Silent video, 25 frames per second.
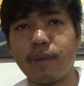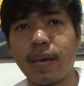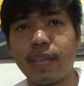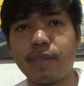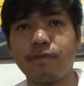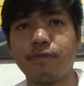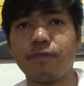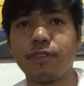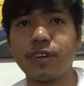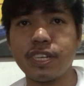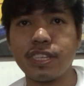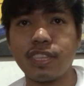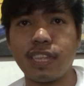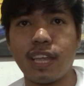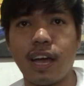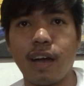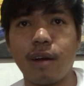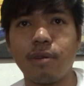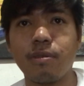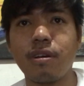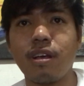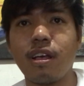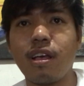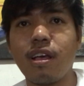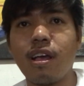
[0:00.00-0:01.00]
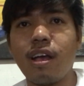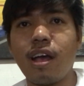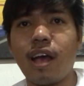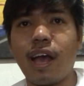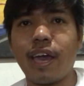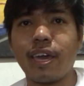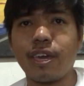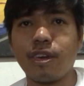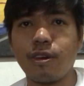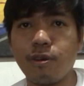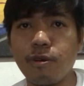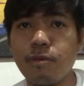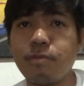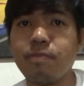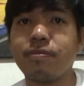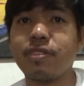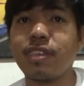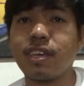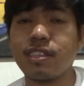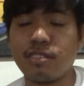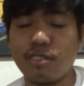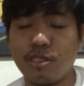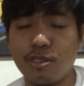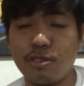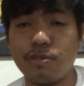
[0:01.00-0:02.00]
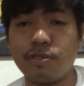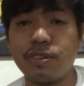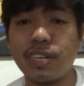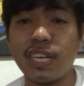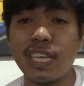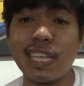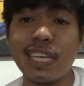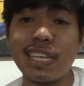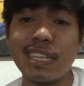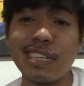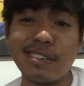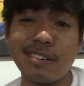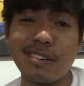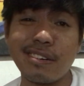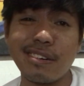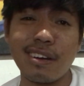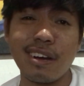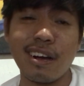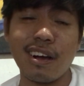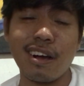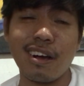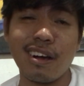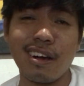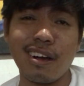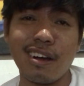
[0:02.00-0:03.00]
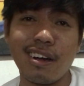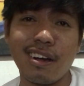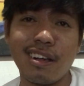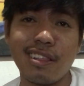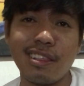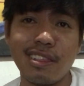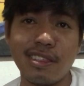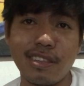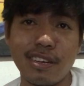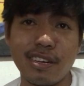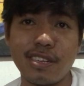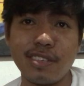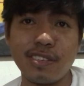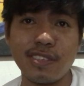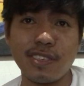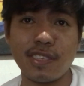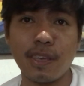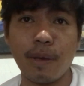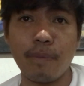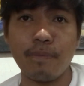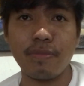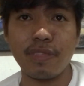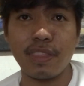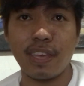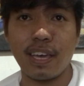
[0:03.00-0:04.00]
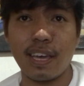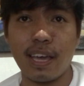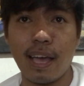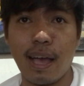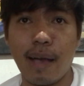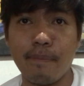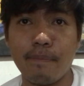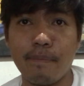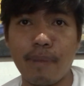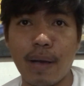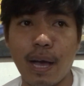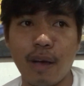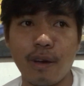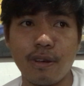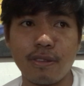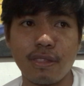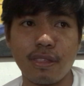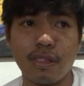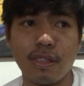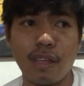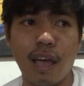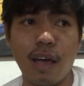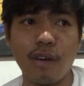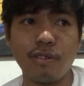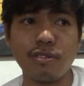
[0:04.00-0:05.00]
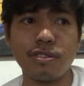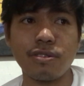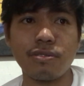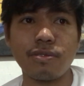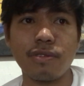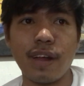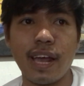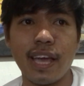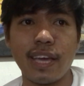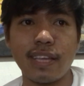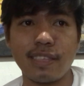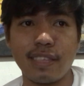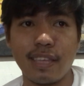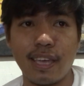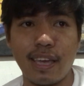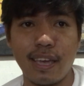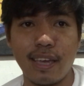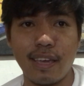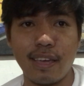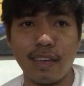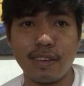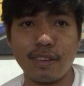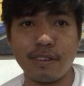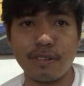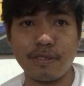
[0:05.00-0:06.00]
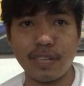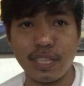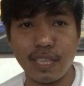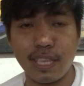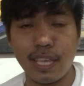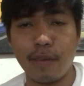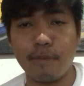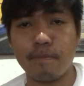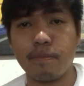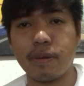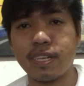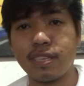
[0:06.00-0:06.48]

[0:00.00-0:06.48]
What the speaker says: But for now, I hope that you really learned something about how to write a critique,